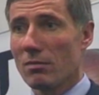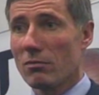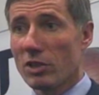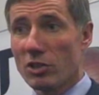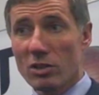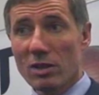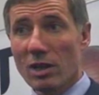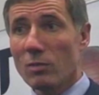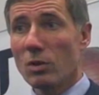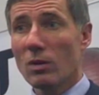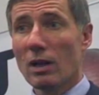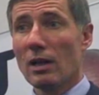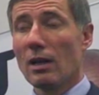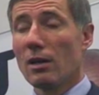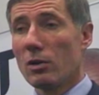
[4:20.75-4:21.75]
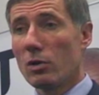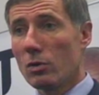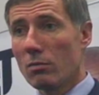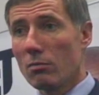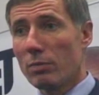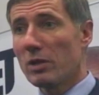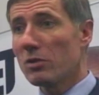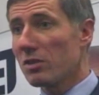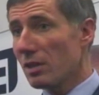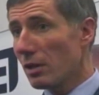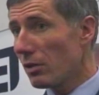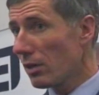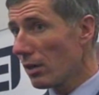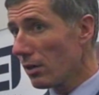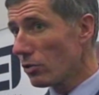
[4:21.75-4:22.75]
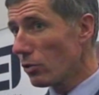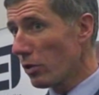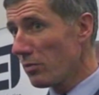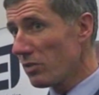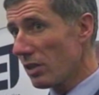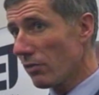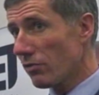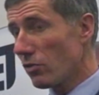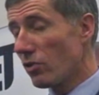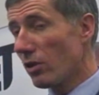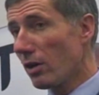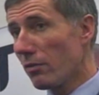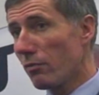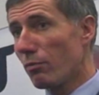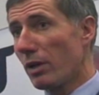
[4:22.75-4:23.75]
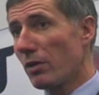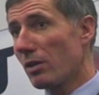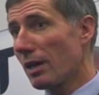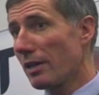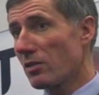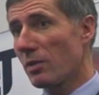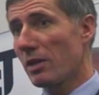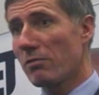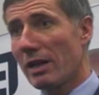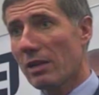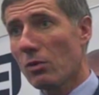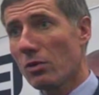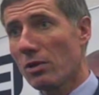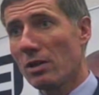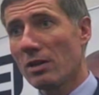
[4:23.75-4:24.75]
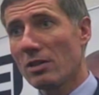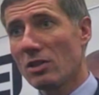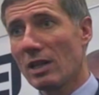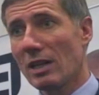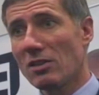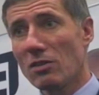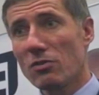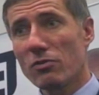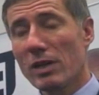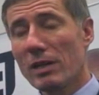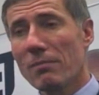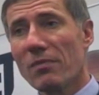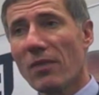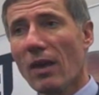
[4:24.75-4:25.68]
Richard Noble, who built his own car, taught himself to drive, broke the land speed record in 1983.